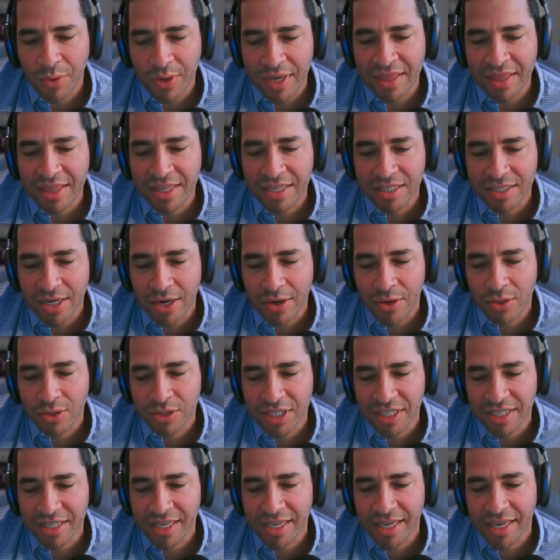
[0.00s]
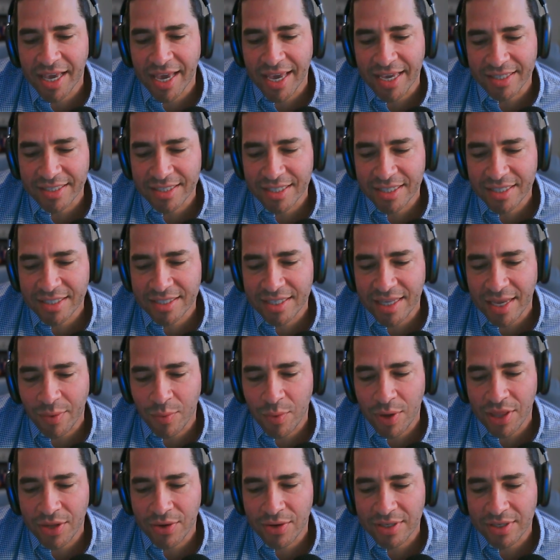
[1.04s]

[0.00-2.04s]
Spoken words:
these ROGD cases, like whether